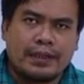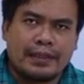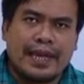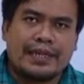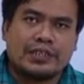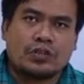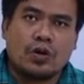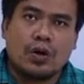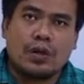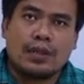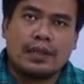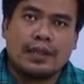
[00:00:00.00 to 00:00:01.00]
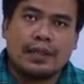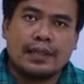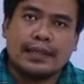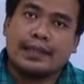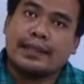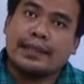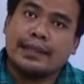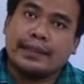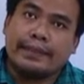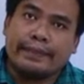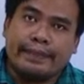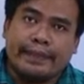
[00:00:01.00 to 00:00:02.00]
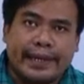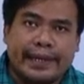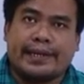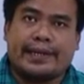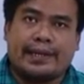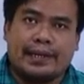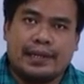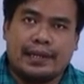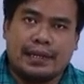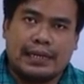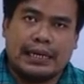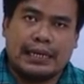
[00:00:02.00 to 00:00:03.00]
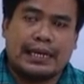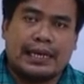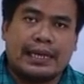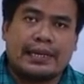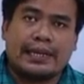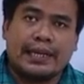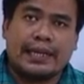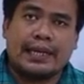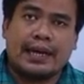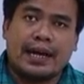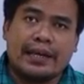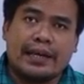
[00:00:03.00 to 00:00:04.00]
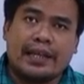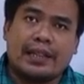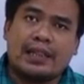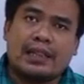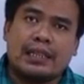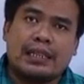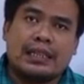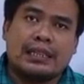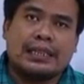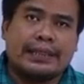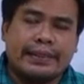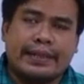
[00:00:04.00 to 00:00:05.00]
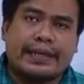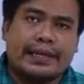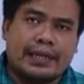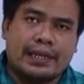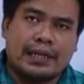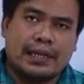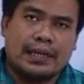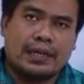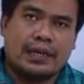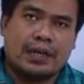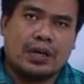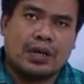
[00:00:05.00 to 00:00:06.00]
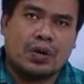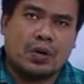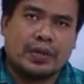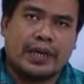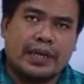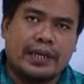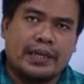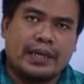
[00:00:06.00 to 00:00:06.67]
That is called nail. N-A-I-L, nail. Okay?